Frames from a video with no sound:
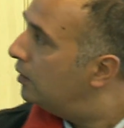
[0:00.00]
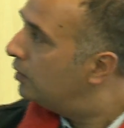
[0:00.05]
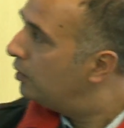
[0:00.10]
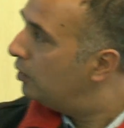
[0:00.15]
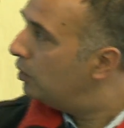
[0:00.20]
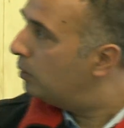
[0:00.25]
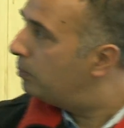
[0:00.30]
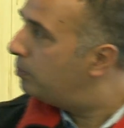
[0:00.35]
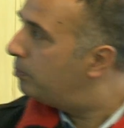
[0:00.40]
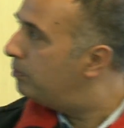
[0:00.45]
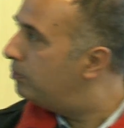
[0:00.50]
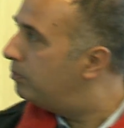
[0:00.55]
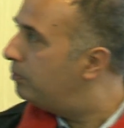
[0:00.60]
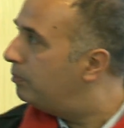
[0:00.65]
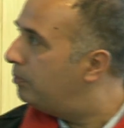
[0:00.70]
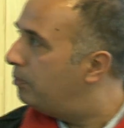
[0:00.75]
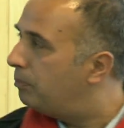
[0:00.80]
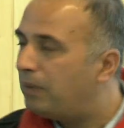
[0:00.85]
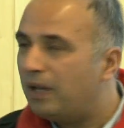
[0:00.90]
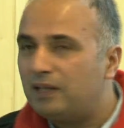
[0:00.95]
you know,
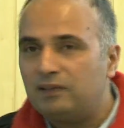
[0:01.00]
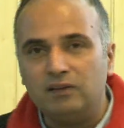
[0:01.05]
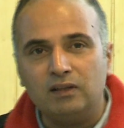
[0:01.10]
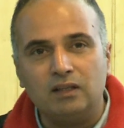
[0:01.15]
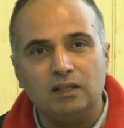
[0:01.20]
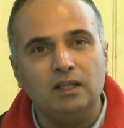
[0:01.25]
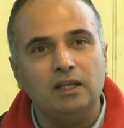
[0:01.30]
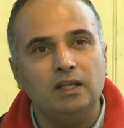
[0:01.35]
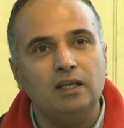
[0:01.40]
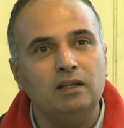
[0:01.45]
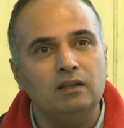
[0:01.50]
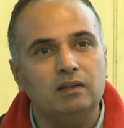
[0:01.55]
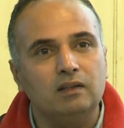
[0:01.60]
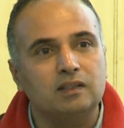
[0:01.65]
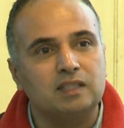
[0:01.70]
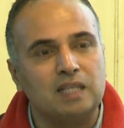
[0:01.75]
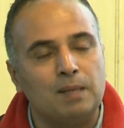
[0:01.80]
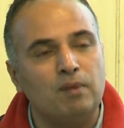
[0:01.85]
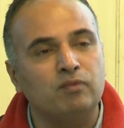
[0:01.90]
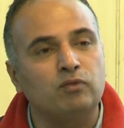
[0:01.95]
basically
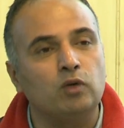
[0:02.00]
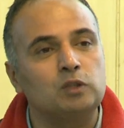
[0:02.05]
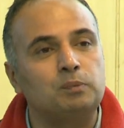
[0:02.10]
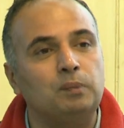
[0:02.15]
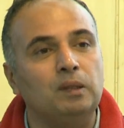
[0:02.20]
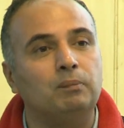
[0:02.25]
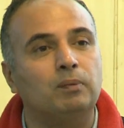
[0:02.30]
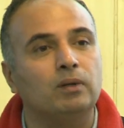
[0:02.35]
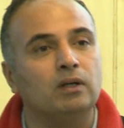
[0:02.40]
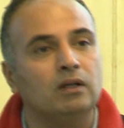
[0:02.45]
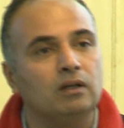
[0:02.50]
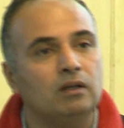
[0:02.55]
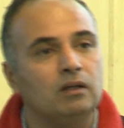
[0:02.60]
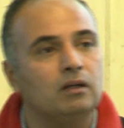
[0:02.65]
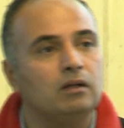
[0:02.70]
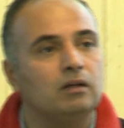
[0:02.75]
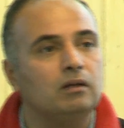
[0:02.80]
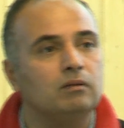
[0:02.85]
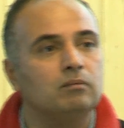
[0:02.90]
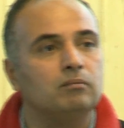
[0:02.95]
some of those people,
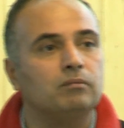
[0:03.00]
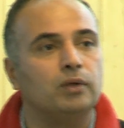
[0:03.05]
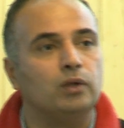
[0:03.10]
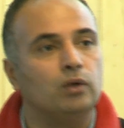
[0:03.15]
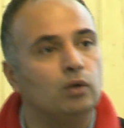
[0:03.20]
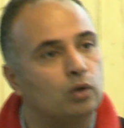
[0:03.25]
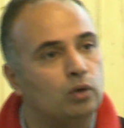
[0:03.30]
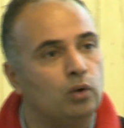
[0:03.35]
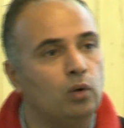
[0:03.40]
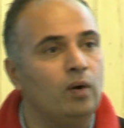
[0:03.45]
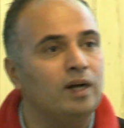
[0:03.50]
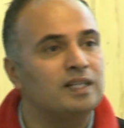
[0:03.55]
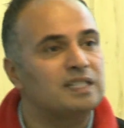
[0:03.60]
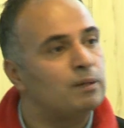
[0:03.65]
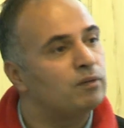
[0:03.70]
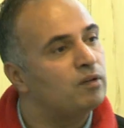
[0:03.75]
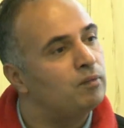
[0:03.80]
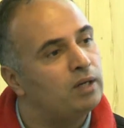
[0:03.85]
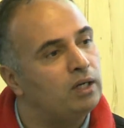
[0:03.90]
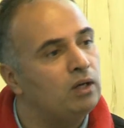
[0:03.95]
you know, grew and
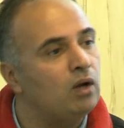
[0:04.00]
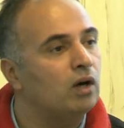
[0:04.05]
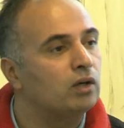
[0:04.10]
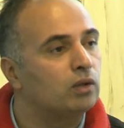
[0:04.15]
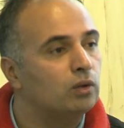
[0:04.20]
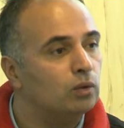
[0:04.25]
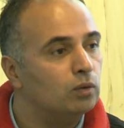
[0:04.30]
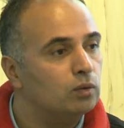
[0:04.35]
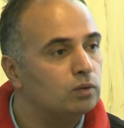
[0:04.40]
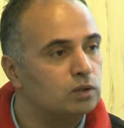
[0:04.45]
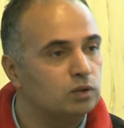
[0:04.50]
some of them did not grow.